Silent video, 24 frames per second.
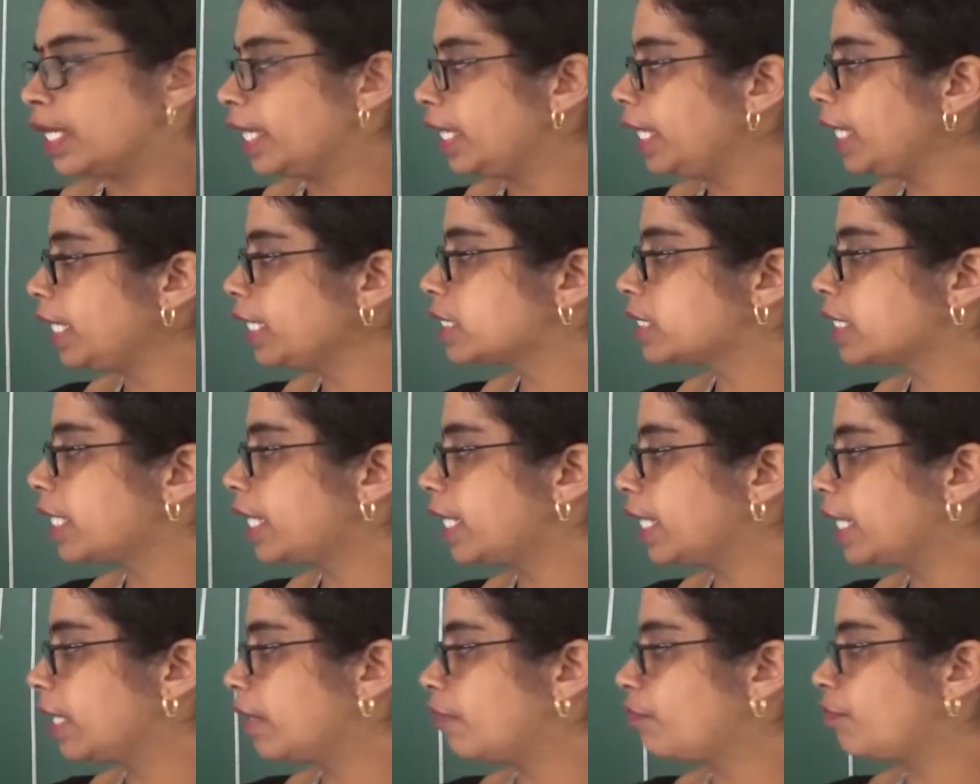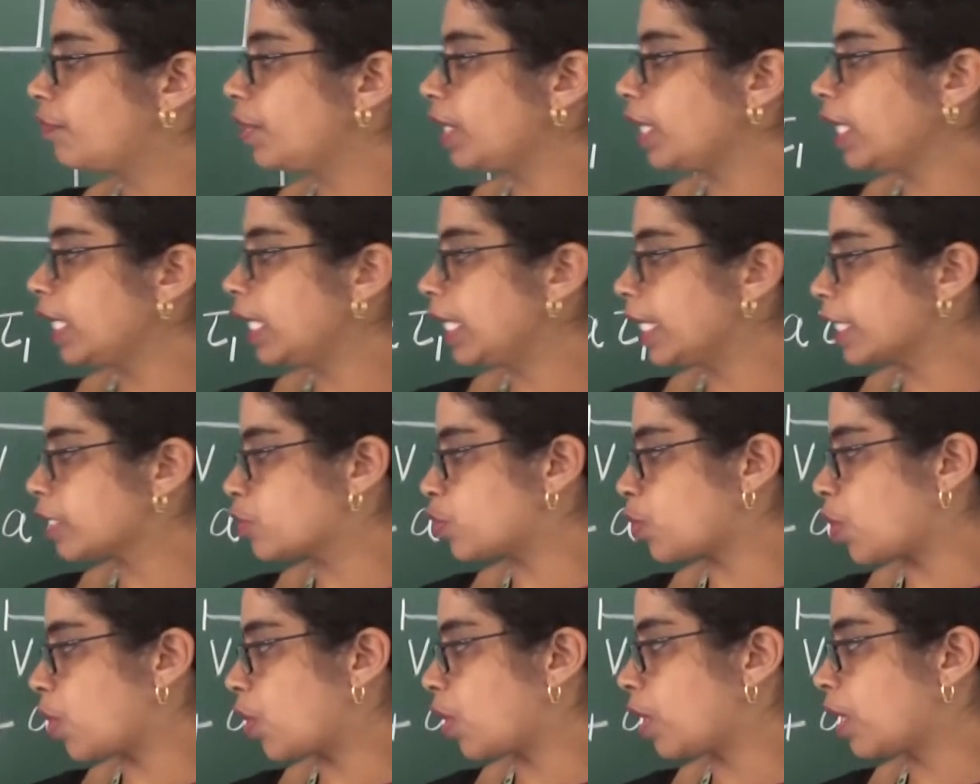each and every
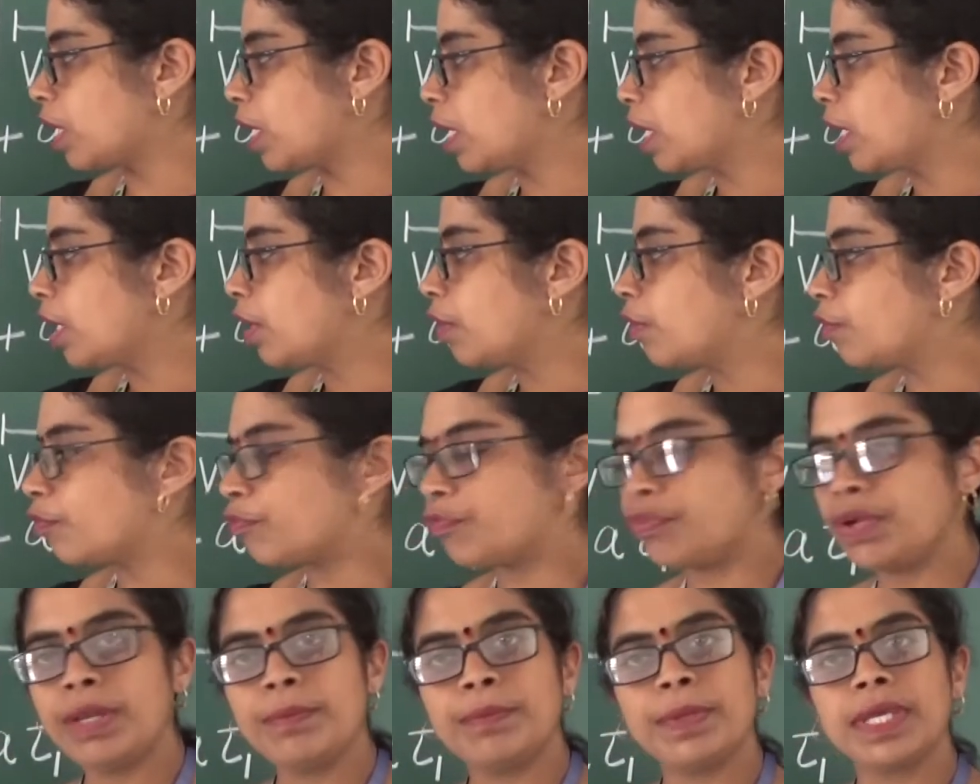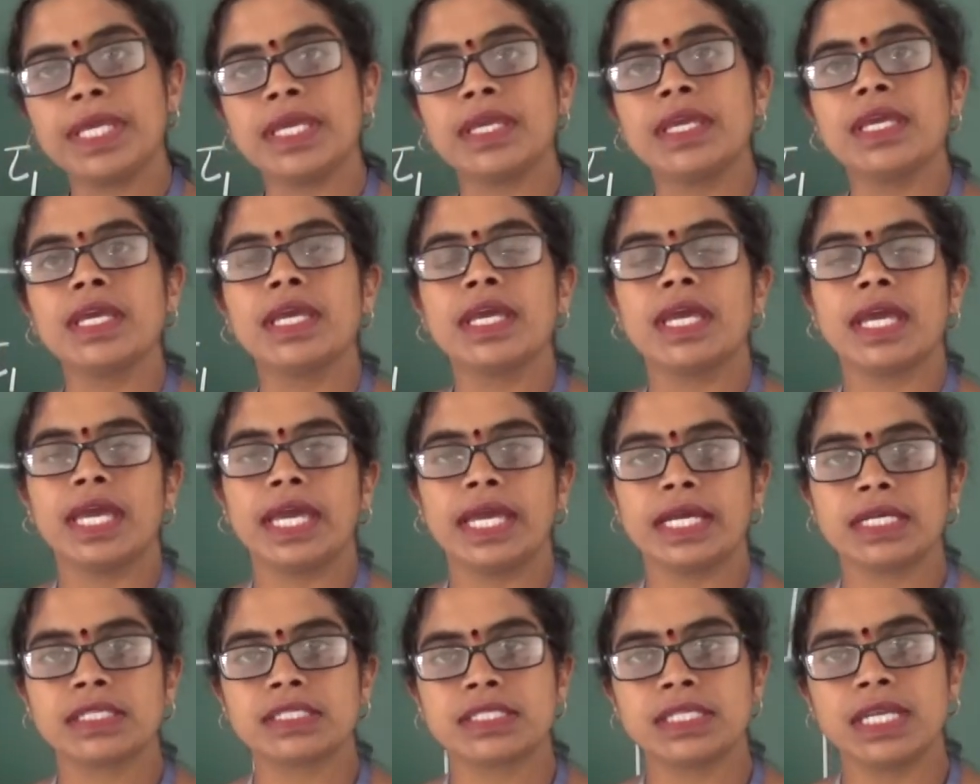electron will be
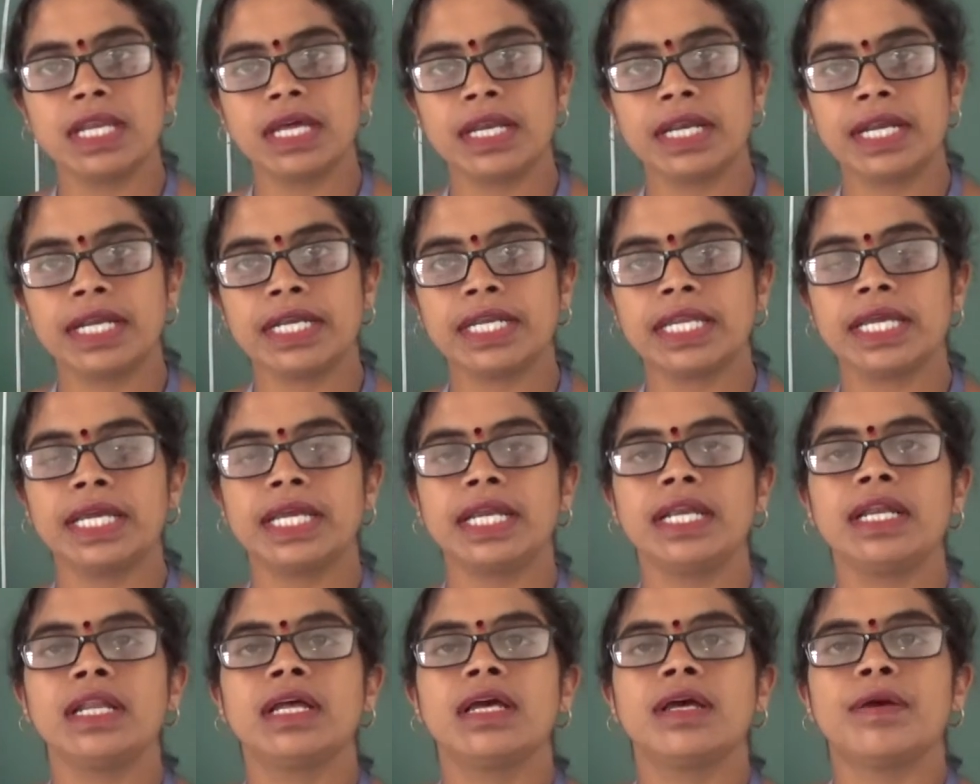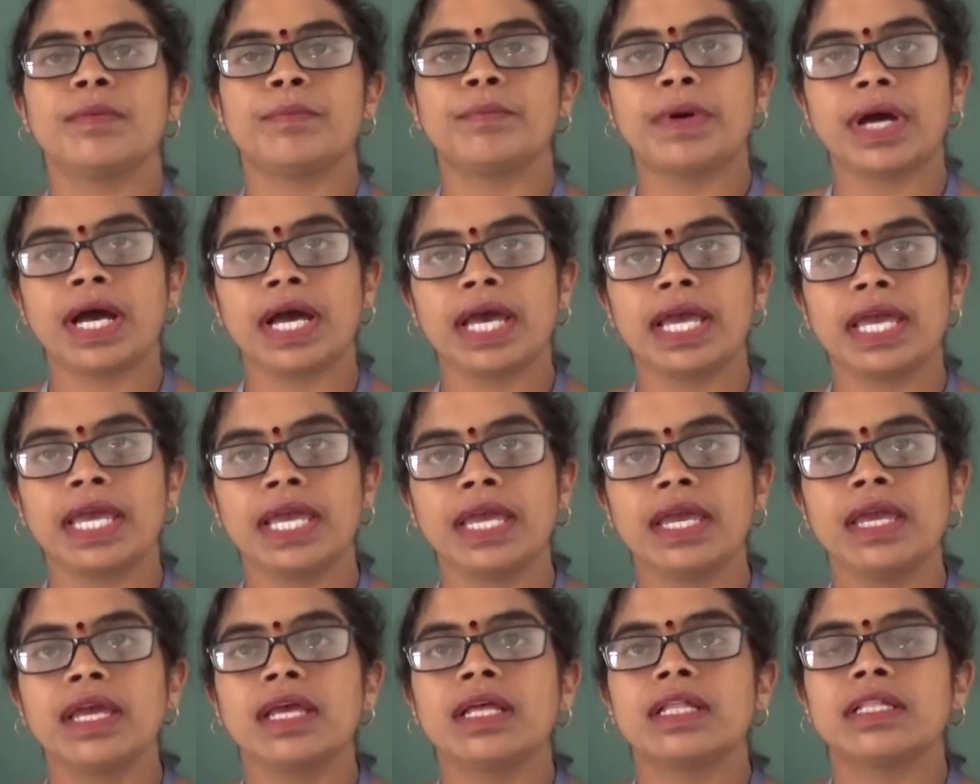accelerated
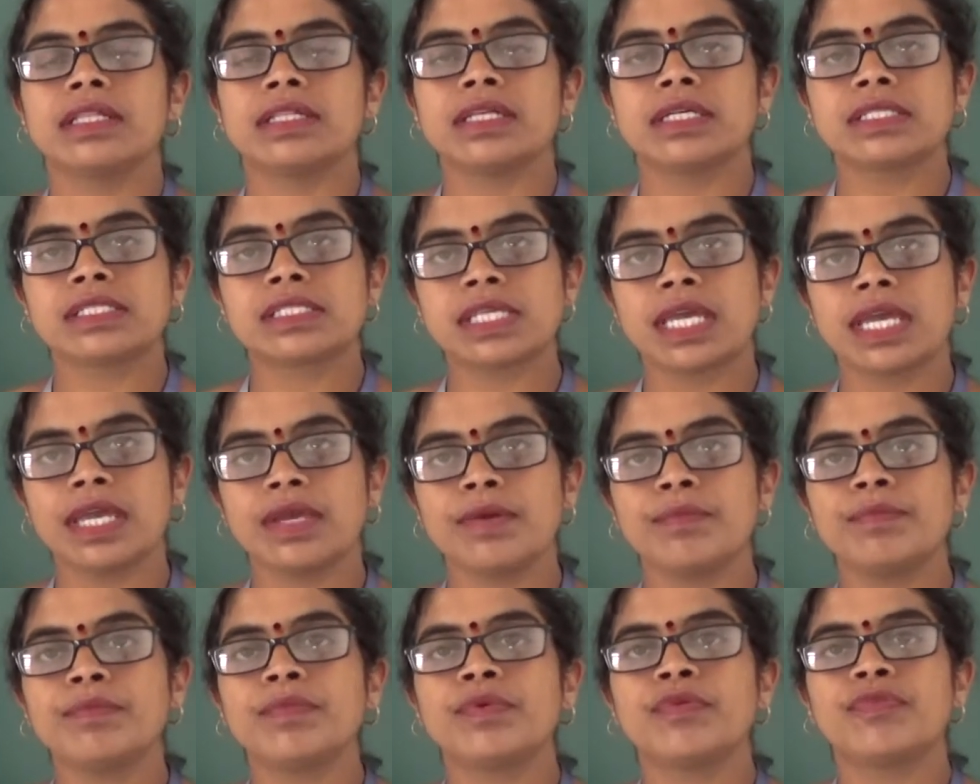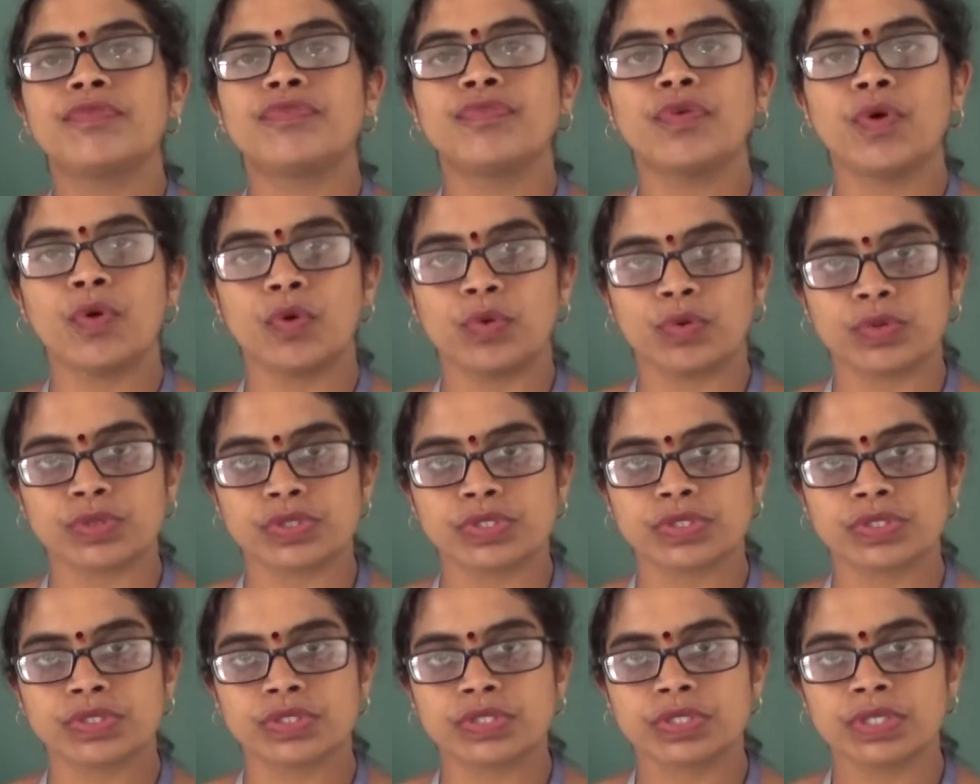by the same
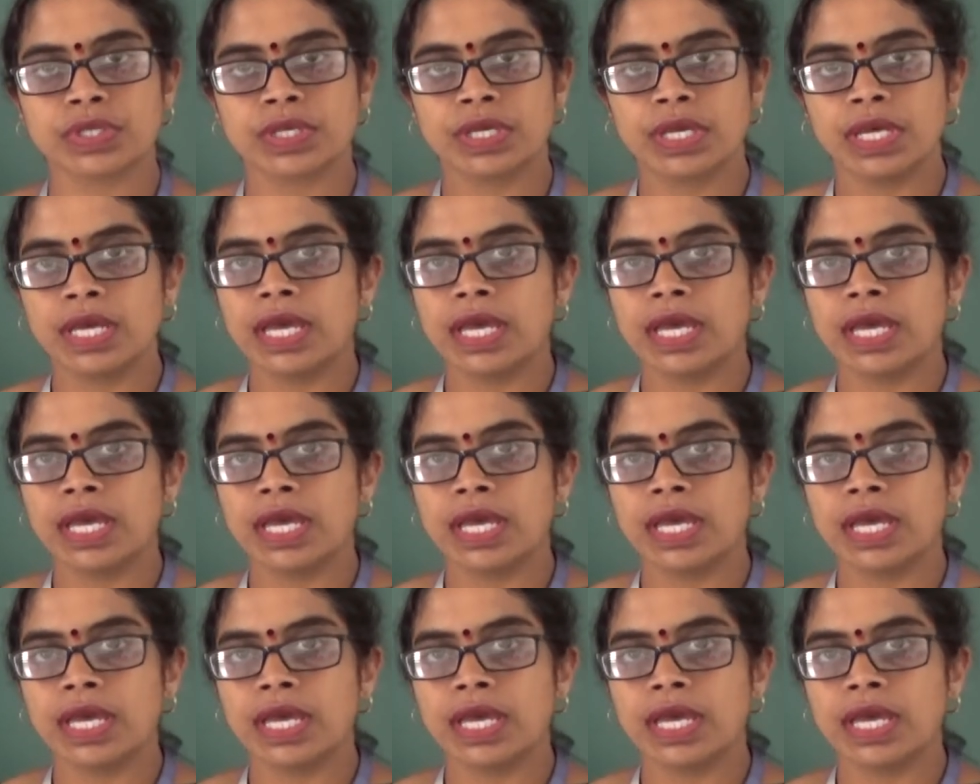force,